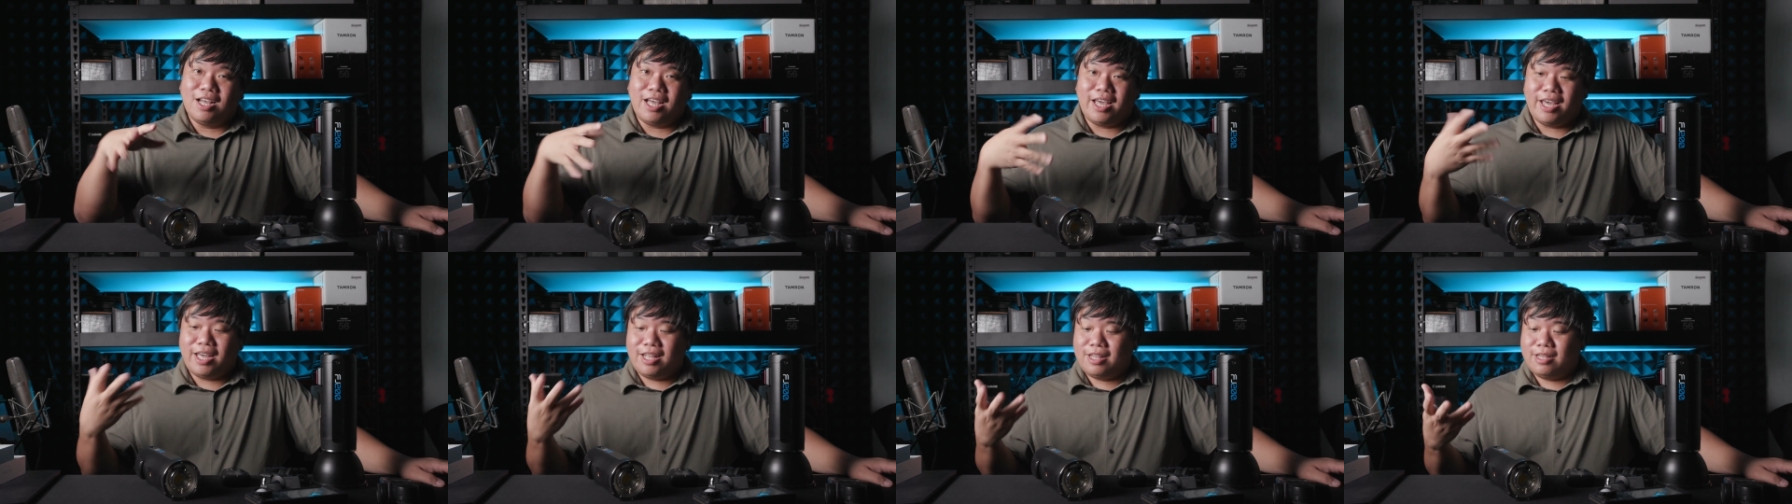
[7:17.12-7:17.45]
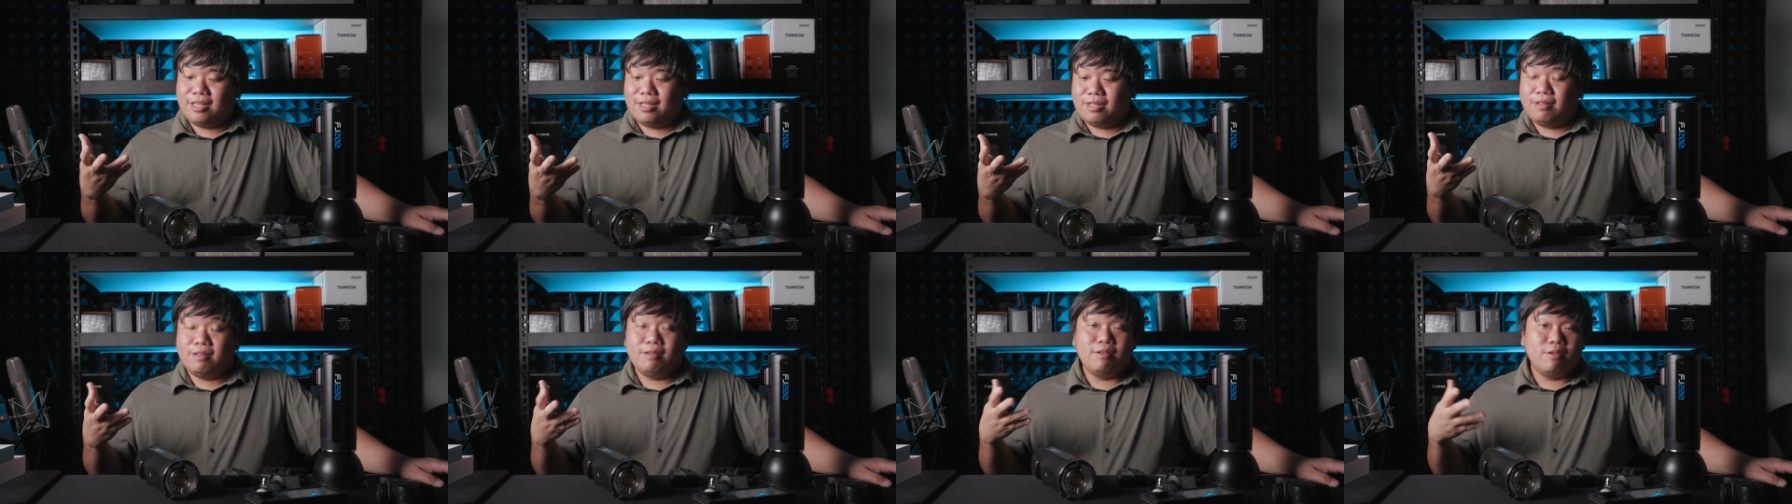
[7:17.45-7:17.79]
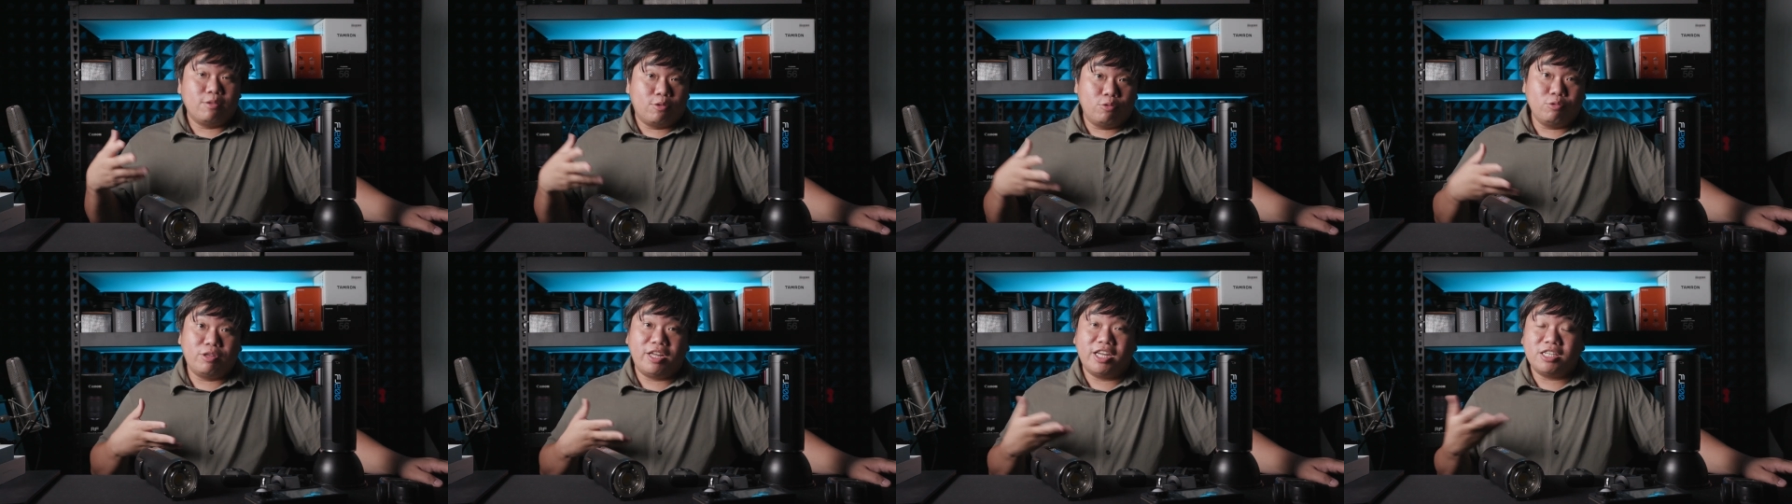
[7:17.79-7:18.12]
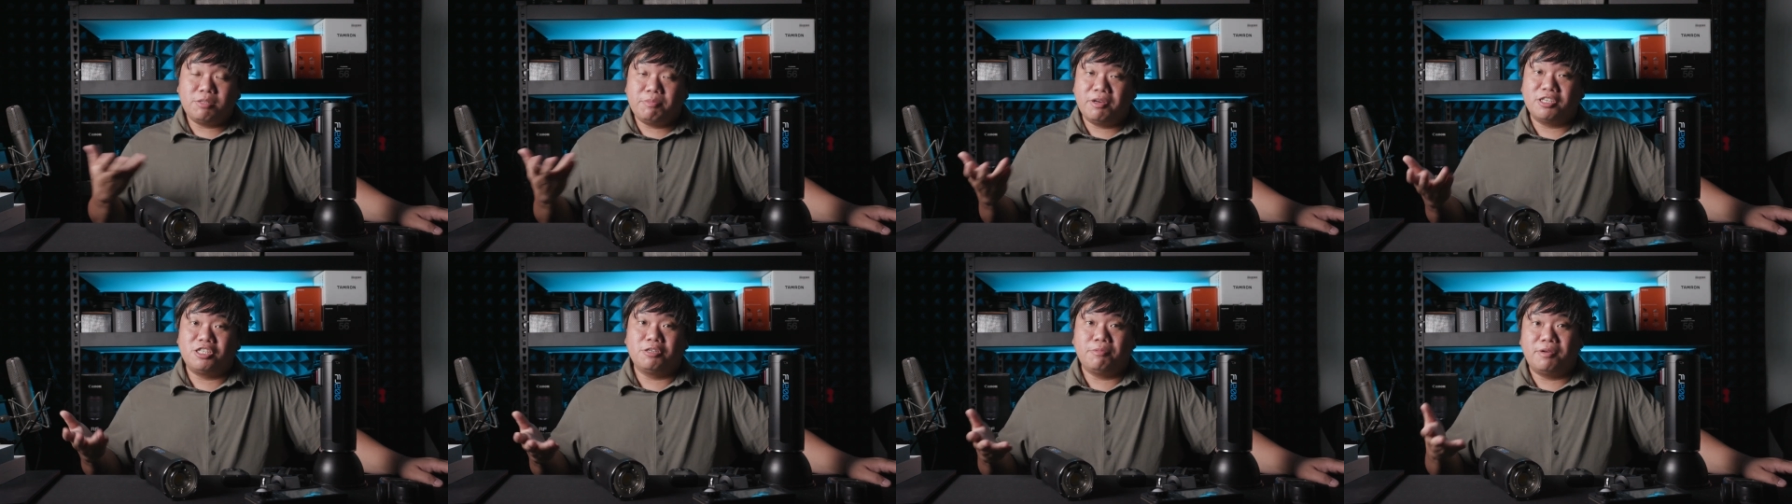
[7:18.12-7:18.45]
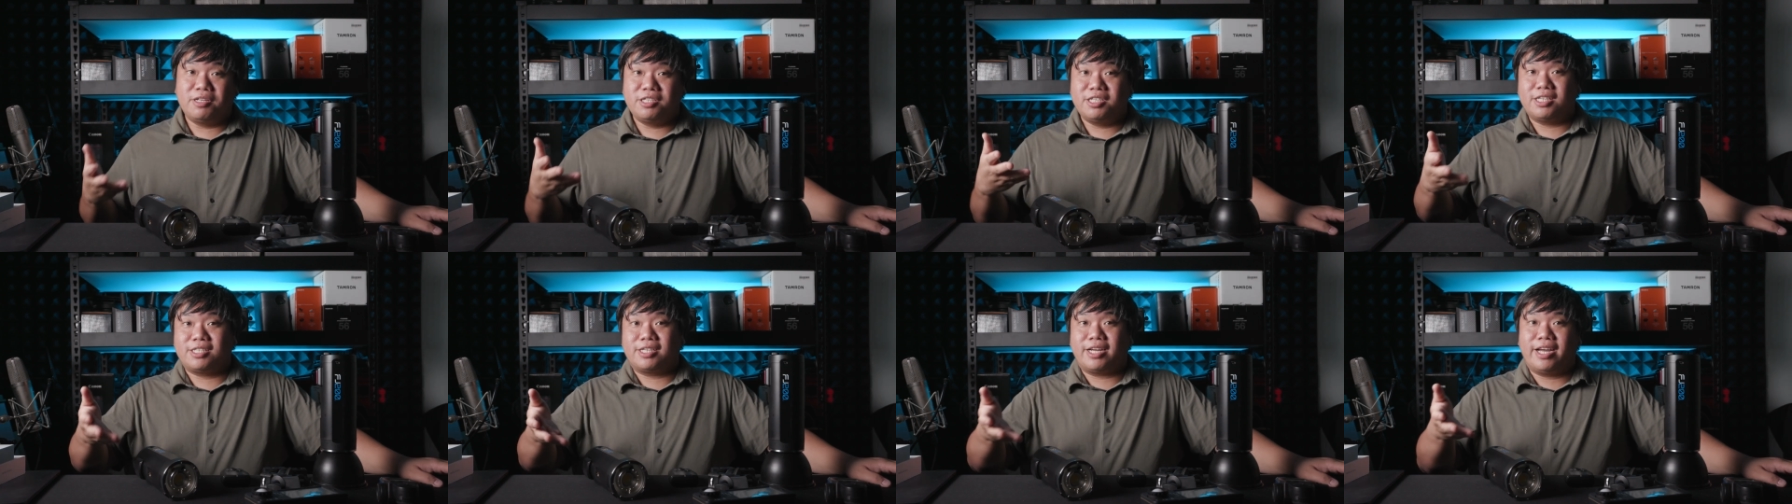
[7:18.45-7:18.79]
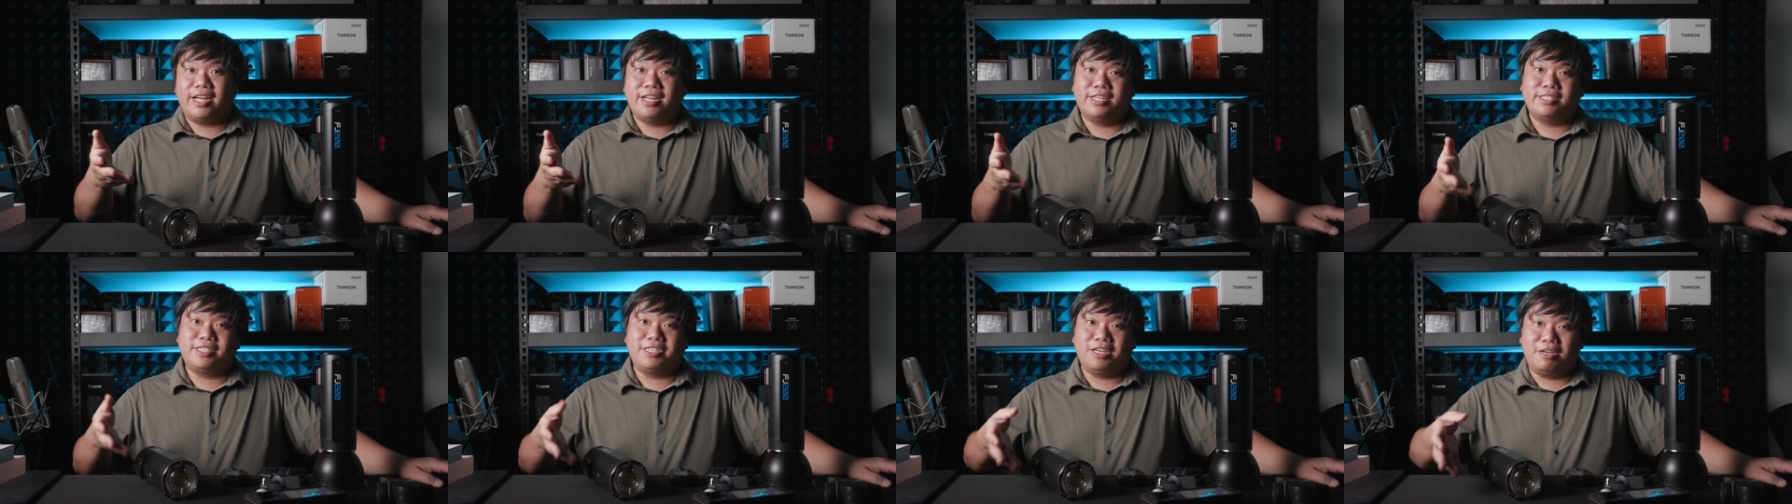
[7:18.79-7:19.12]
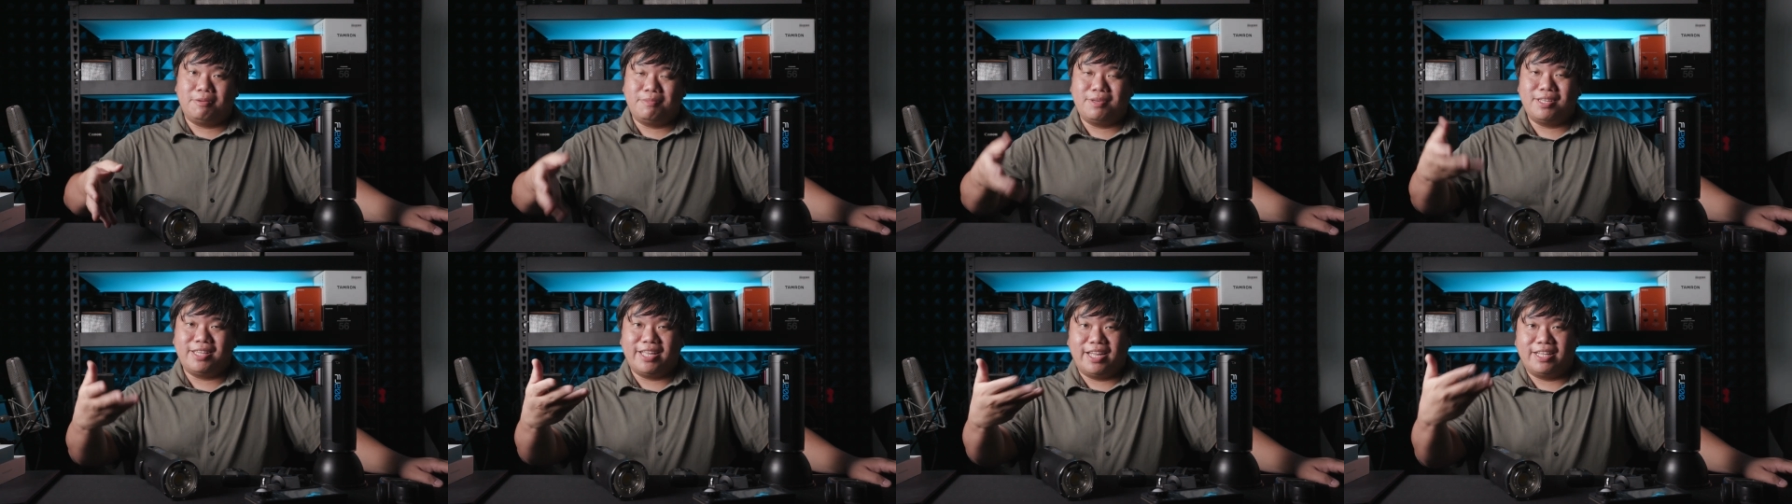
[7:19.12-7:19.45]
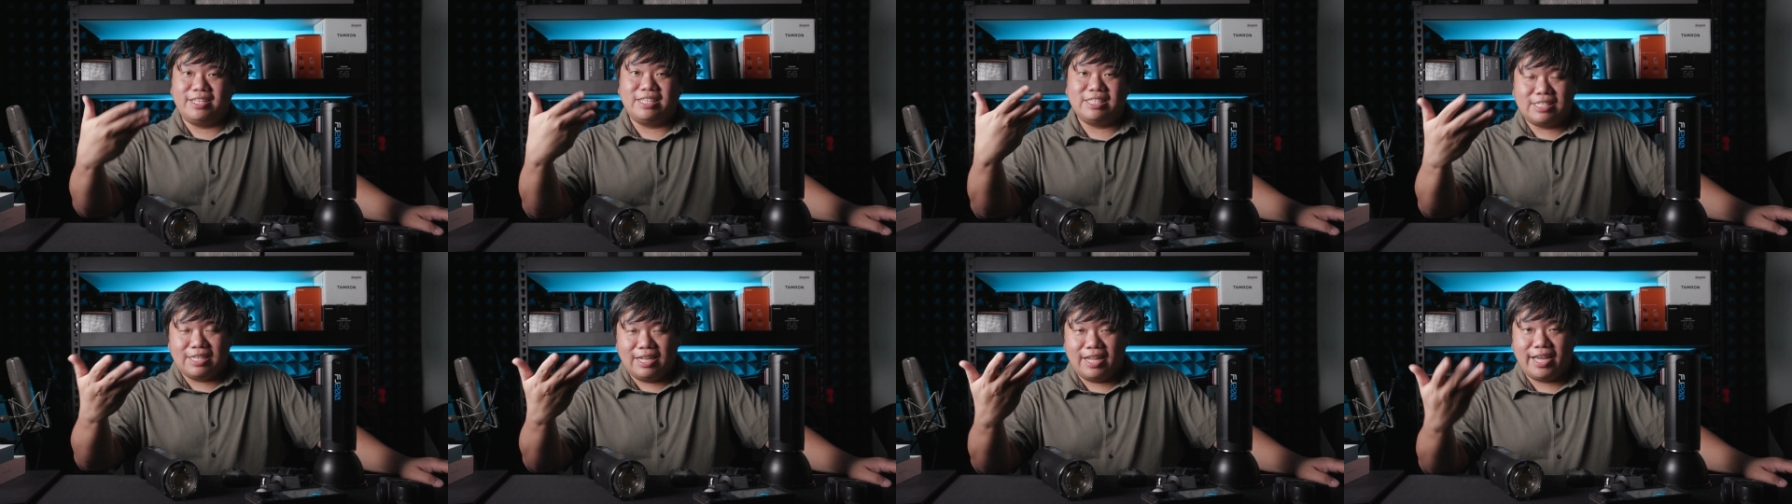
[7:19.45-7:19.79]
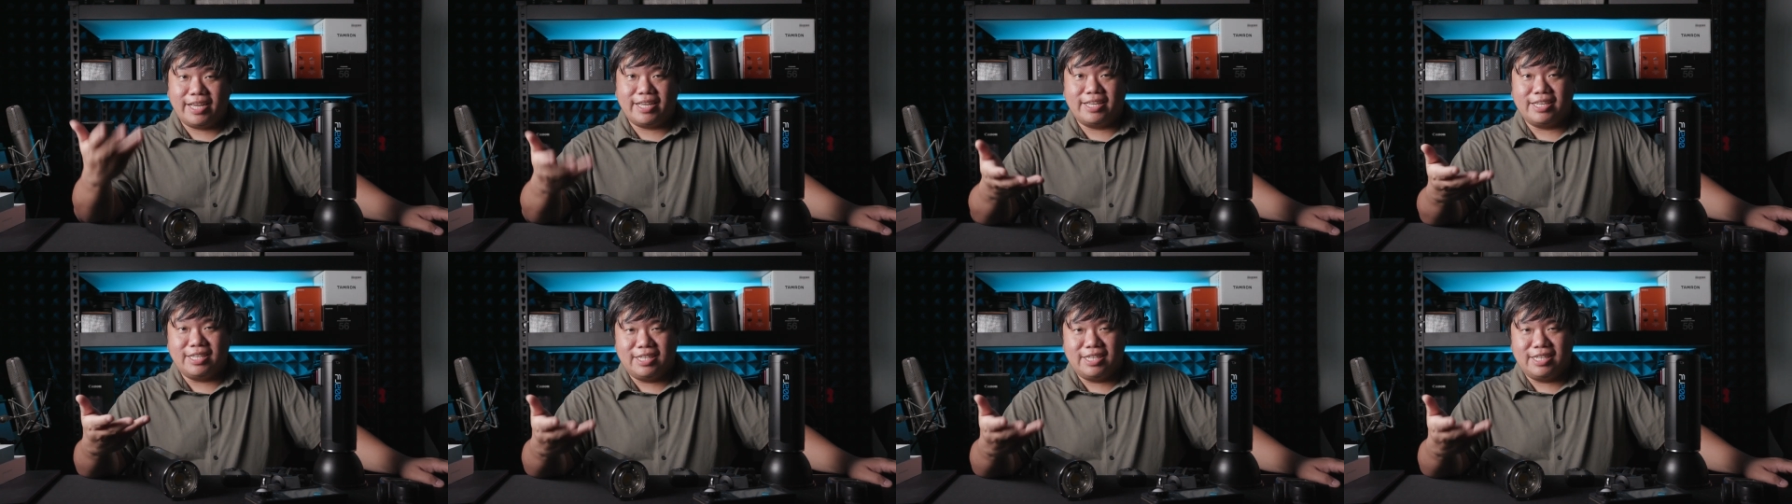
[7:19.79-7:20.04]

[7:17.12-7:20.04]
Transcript: And today's measurement just kind of tell me that this light